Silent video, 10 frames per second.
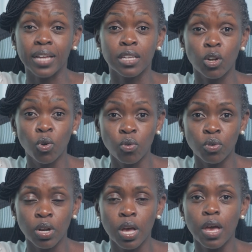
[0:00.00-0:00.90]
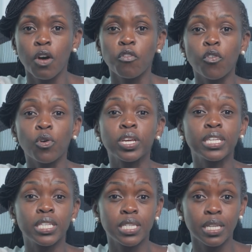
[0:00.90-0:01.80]
as a loan for
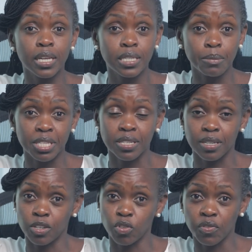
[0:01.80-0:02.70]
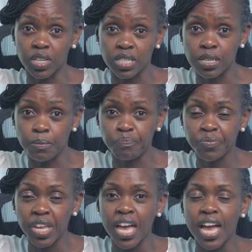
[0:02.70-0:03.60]
his semester in university.
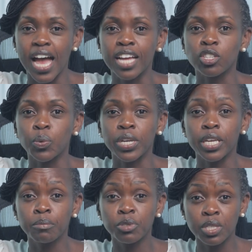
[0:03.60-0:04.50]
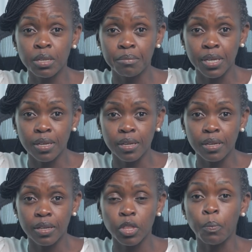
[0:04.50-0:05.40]
And so when he came to see me,
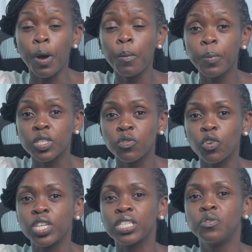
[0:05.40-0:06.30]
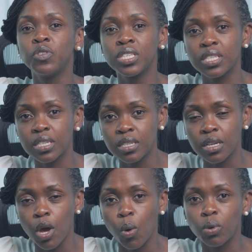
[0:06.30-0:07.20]
the purpose for his visit
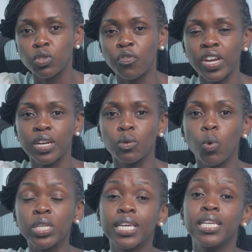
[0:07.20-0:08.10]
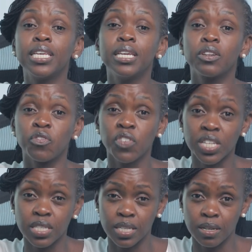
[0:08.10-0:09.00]
was to find out what can he
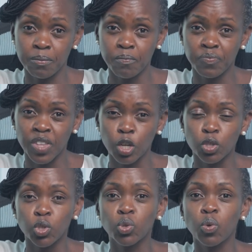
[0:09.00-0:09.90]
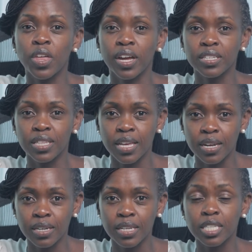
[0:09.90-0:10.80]
invest in so that
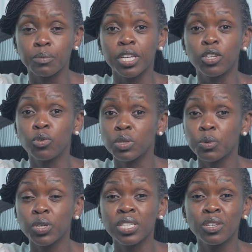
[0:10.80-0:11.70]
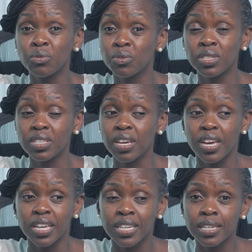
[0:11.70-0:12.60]
then his money grows, because he knows
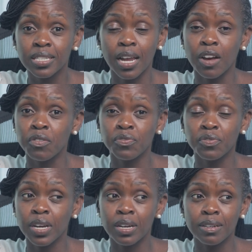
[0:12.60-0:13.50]
he doesn't have